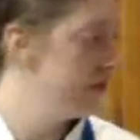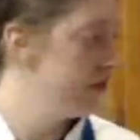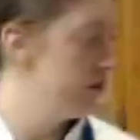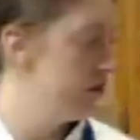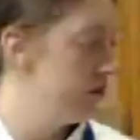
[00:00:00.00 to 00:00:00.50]

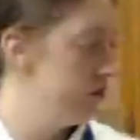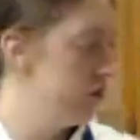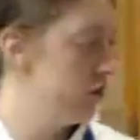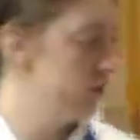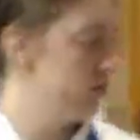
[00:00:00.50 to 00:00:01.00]

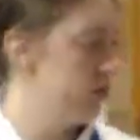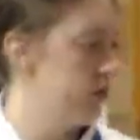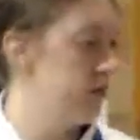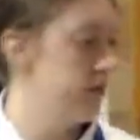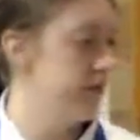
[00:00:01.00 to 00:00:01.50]
And we
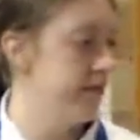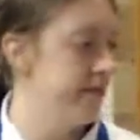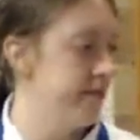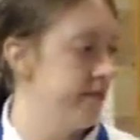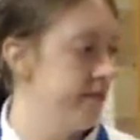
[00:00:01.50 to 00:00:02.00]
would have used
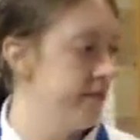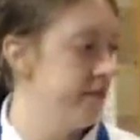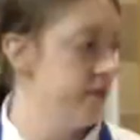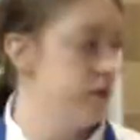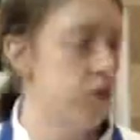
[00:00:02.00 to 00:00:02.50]
less
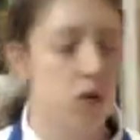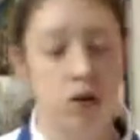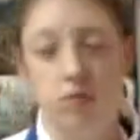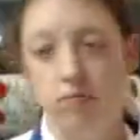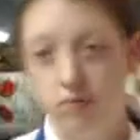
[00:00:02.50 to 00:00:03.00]
uh, Four.
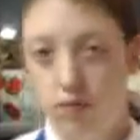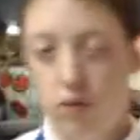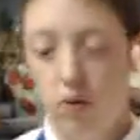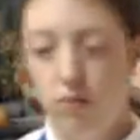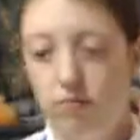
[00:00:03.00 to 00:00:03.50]
bowls. Four.